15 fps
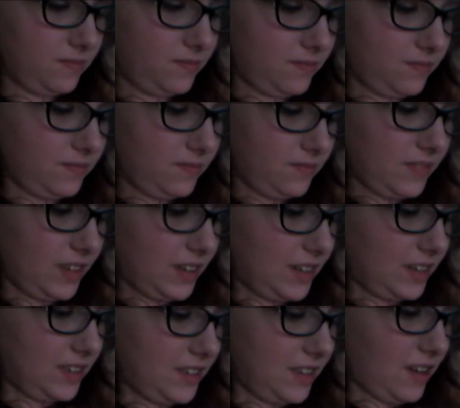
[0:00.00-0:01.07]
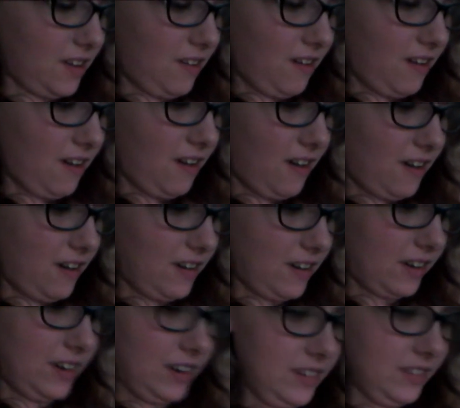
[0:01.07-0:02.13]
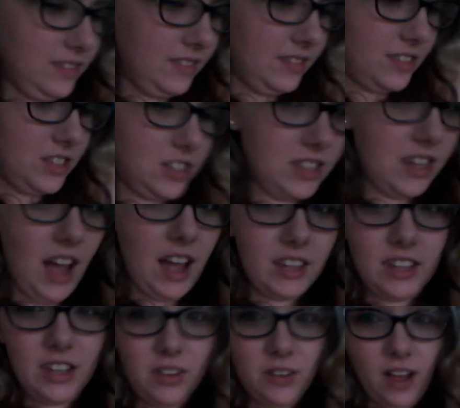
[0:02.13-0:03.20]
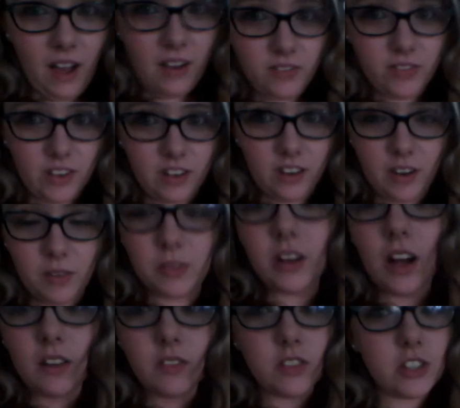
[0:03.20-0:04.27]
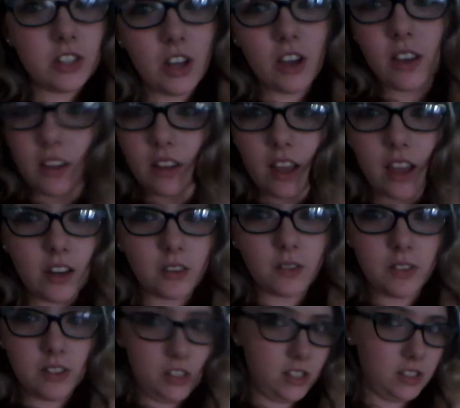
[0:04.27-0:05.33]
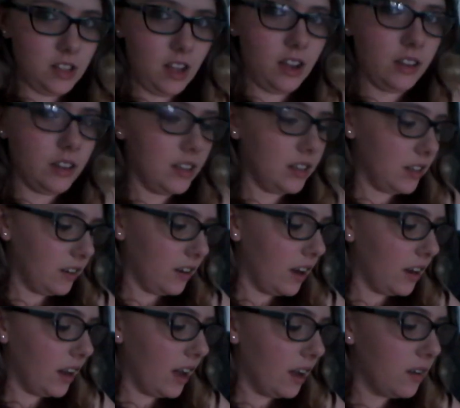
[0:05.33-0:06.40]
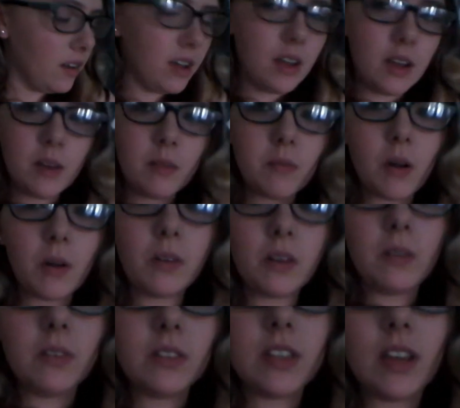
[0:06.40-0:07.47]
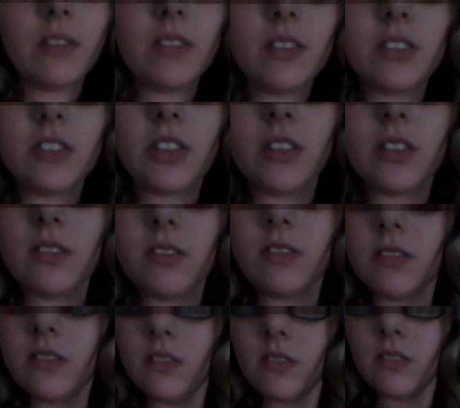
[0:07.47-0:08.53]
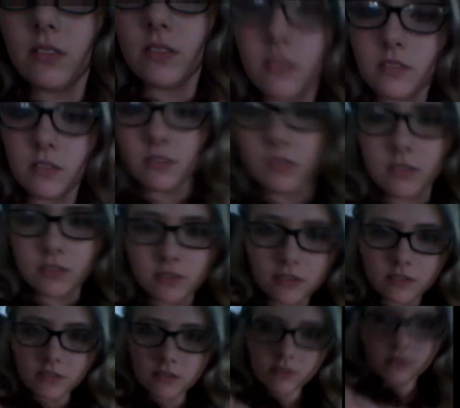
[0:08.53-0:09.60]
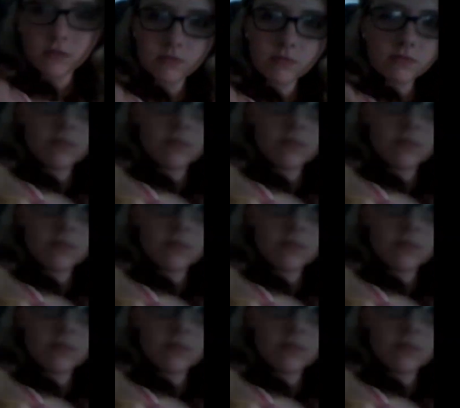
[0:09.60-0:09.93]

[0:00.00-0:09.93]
on right now. Aww, she's got a cute outfit on. We'll have to show you later when she's not eating right now. Well, we will. Sandra has a cute outfit on too, and I